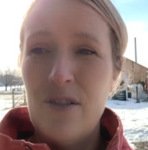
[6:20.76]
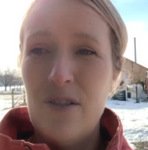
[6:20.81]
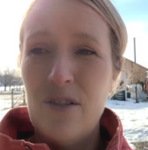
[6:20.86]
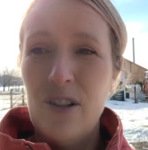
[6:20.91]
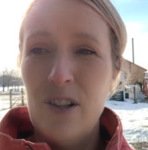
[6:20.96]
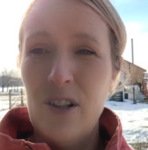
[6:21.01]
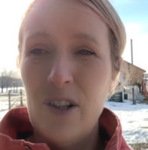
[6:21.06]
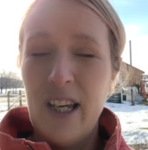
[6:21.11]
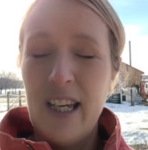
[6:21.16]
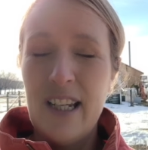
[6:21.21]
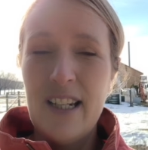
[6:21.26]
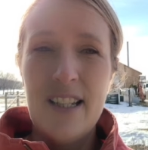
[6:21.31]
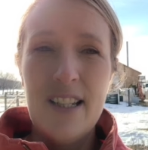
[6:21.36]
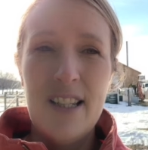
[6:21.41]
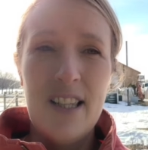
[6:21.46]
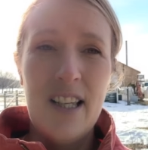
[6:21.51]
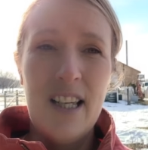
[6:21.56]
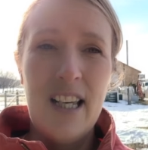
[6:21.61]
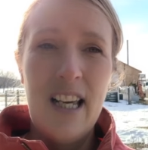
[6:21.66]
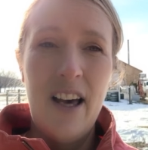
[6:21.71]
look into
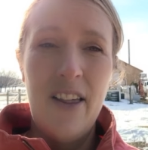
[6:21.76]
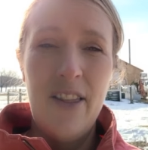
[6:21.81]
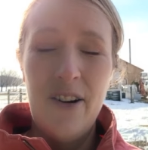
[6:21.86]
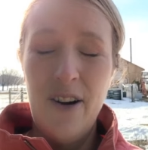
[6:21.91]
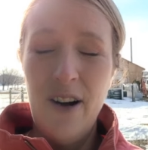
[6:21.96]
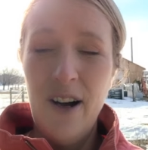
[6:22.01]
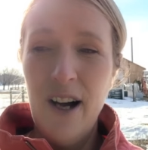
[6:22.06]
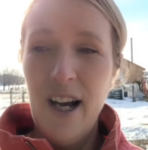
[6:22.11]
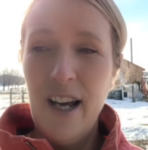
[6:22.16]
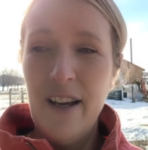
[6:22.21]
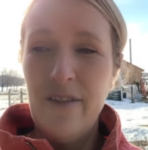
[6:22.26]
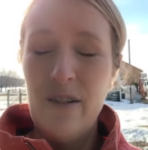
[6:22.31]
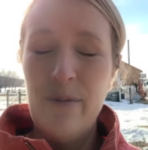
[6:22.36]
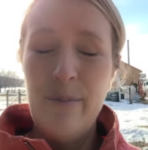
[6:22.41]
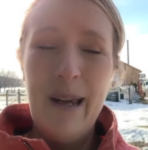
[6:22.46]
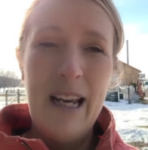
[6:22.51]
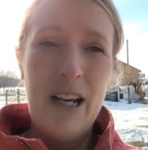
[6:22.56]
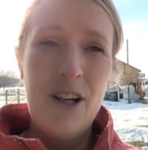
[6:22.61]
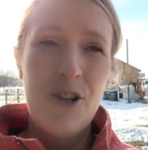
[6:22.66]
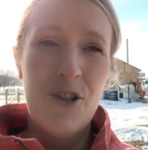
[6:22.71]
the other hive and
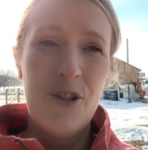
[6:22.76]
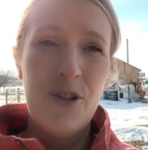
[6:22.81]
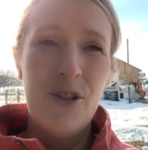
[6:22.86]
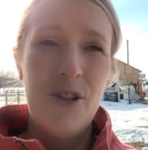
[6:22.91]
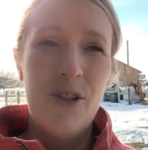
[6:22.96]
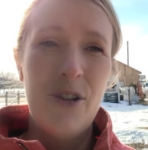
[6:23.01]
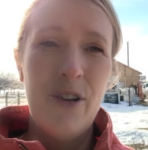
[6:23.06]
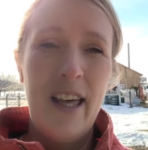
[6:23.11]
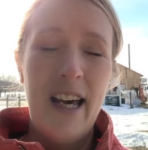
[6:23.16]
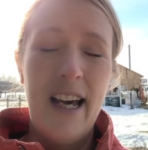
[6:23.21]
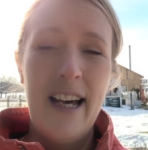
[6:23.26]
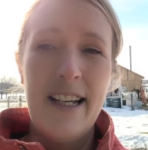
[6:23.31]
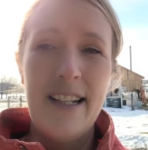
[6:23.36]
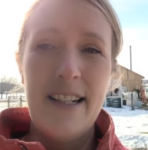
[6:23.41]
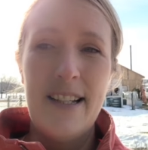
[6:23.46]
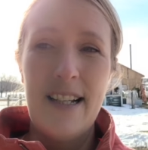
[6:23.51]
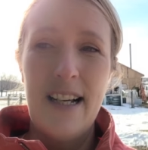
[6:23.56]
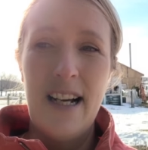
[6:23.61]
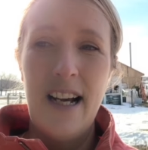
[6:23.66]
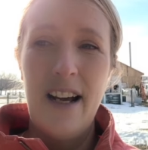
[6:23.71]
make sure that
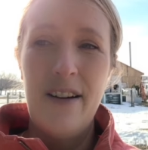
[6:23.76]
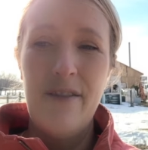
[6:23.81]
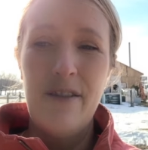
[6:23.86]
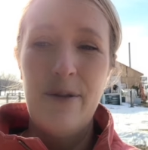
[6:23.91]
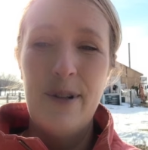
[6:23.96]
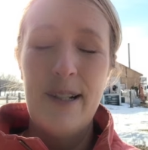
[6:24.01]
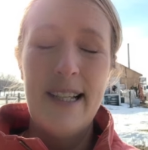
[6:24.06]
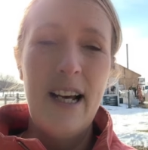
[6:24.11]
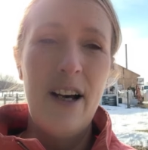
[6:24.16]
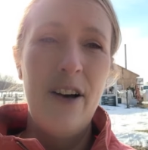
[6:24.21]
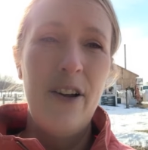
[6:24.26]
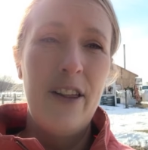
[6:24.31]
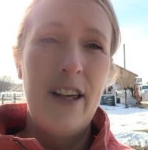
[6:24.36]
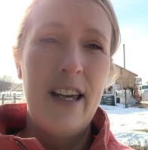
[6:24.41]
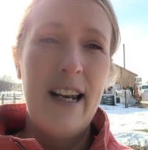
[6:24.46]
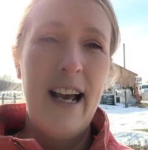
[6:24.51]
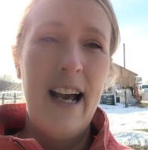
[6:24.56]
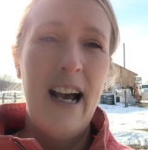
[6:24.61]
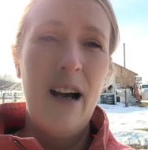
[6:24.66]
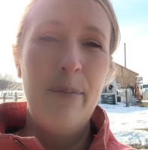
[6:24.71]
uh, everyone's healthy
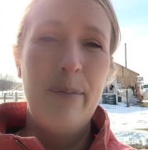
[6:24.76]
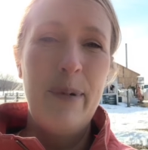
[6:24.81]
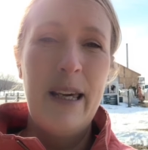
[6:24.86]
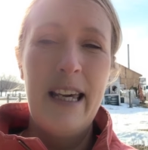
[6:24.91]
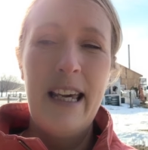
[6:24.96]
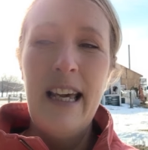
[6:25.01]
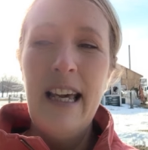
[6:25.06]
and happy.